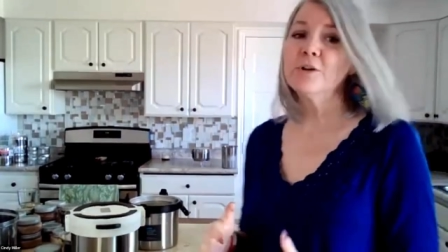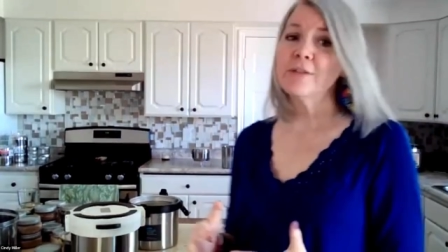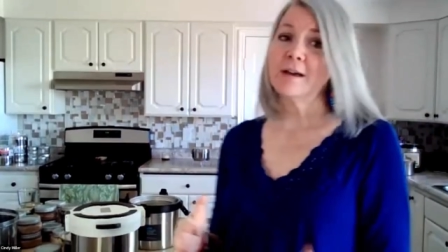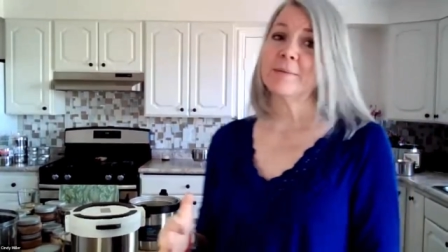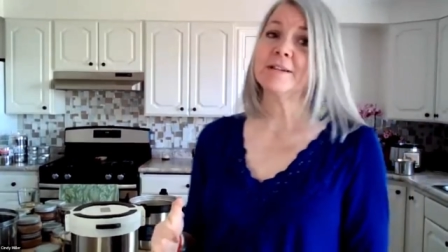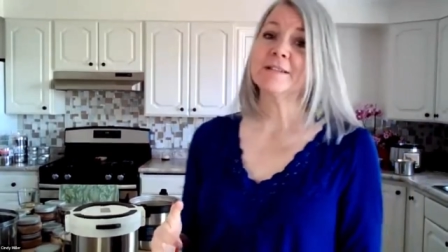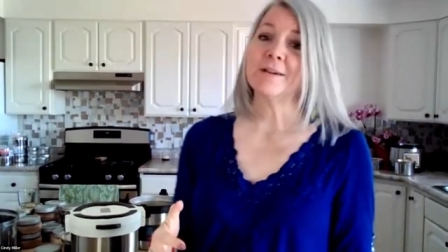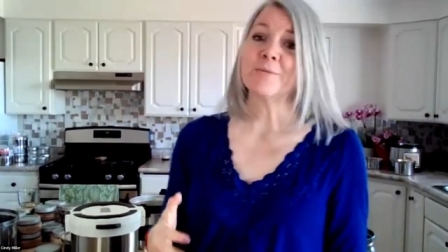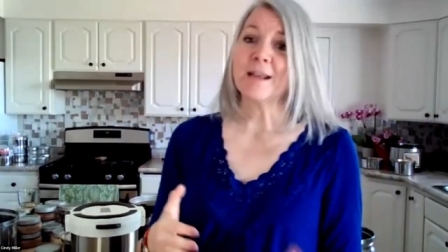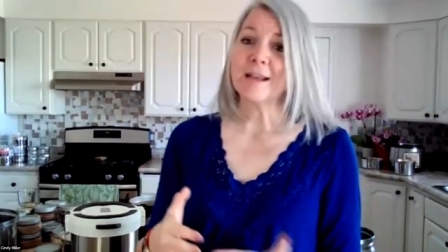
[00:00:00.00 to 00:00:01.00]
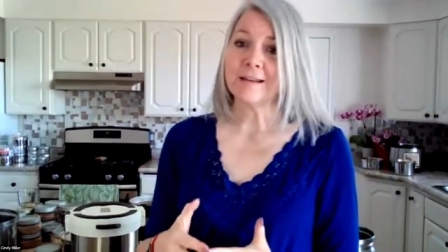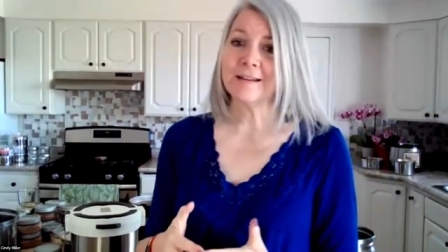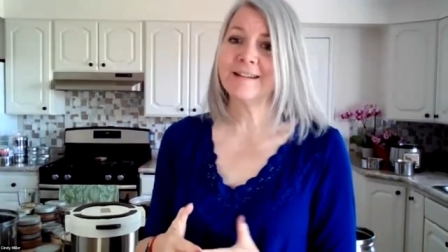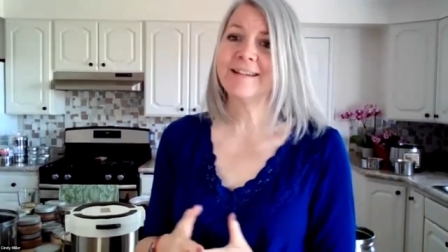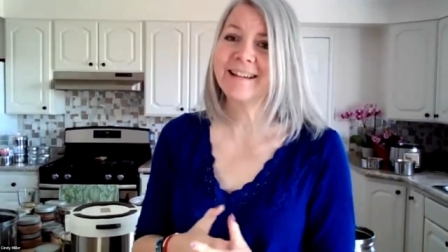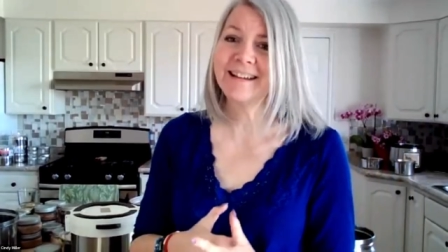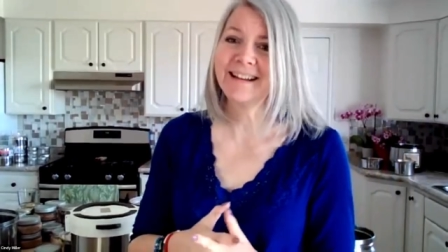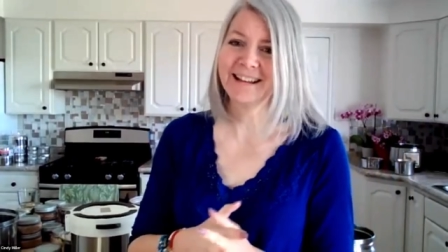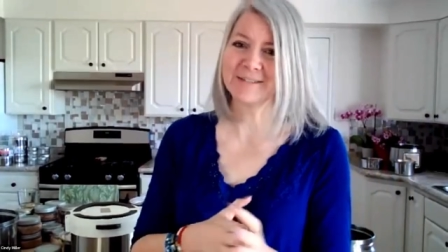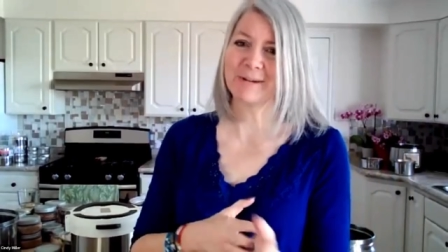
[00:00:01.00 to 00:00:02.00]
know that because i read it that's